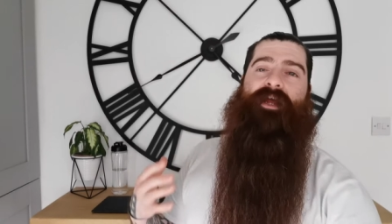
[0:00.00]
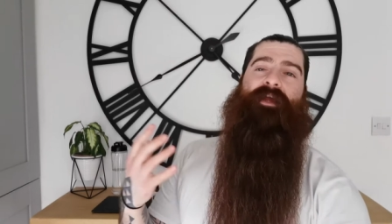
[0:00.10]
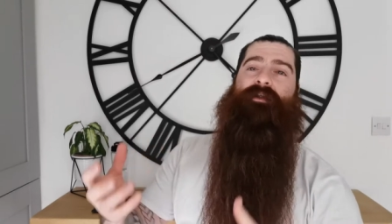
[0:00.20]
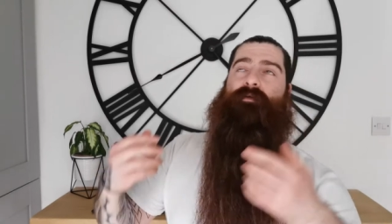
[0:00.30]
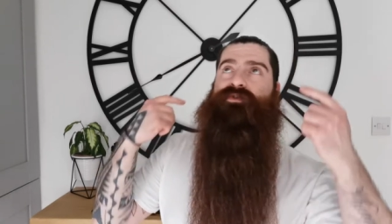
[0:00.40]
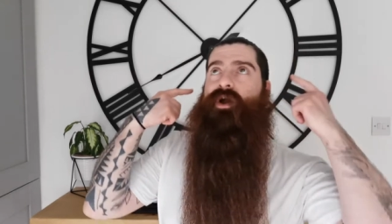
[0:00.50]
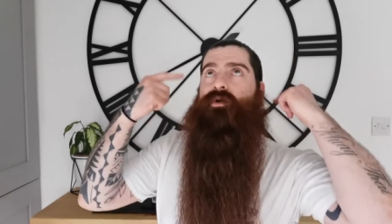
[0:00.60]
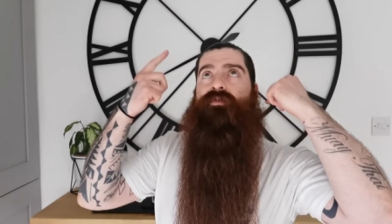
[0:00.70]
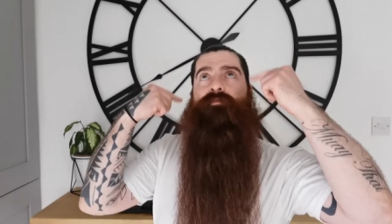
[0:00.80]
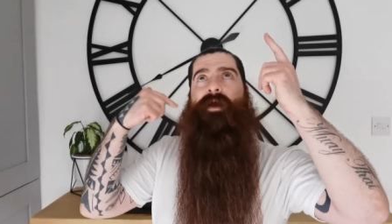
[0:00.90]
at it, I'm trying
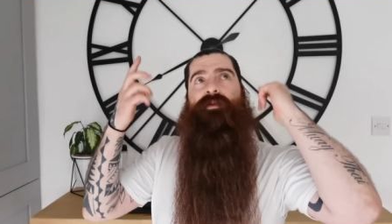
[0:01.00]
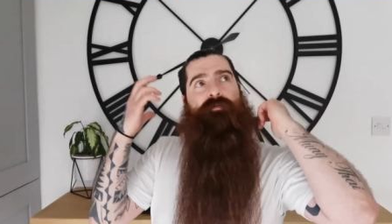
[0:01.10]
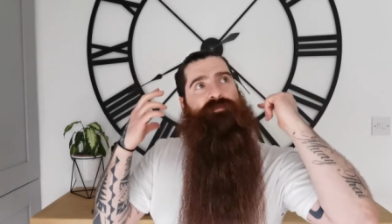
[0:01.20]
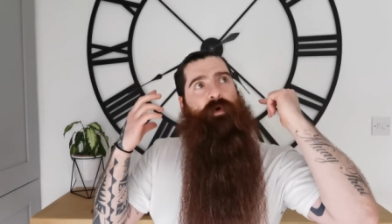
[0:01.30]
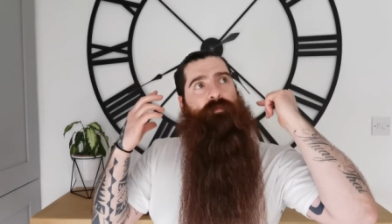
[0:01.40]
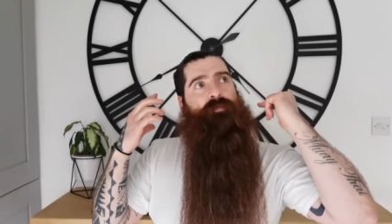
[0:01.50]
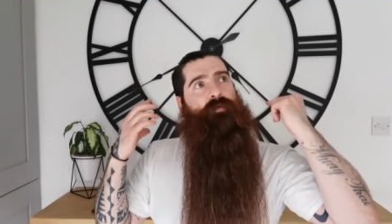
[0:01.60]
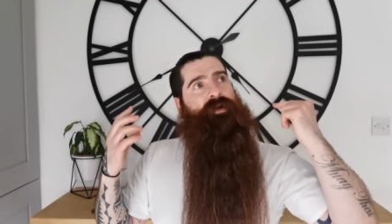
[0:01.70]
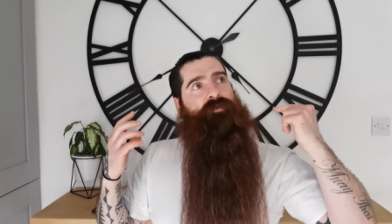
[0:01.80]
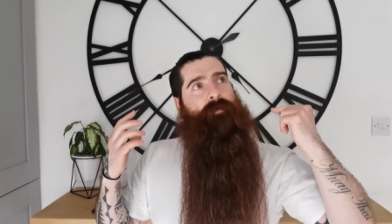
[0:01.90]
to go from my head over to what,
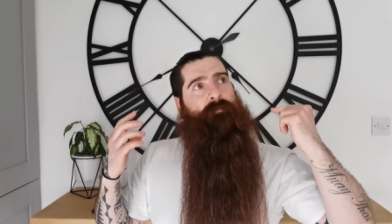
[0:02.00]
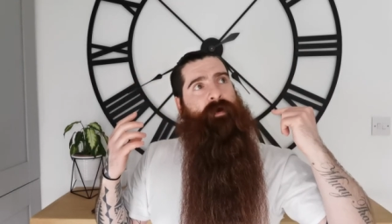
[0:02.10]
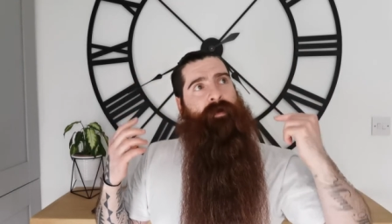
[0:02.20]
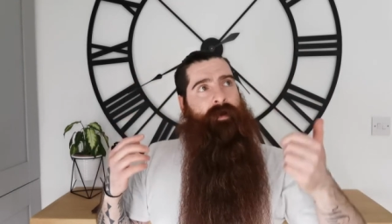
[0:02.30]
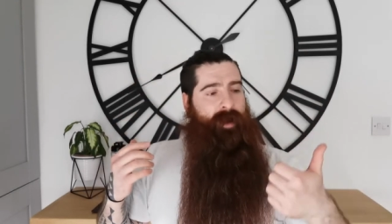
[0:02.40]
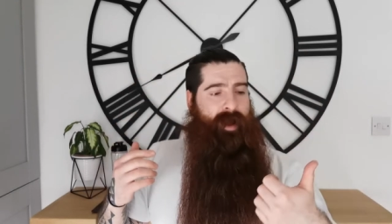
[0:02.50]
what can I remember.